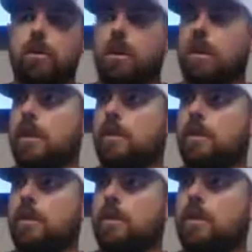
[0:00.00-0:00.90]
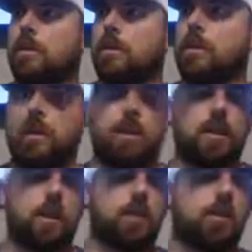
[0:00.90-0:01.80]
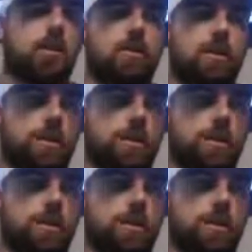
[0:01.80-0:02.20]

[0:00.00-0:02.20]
of thing? When you zigged, you should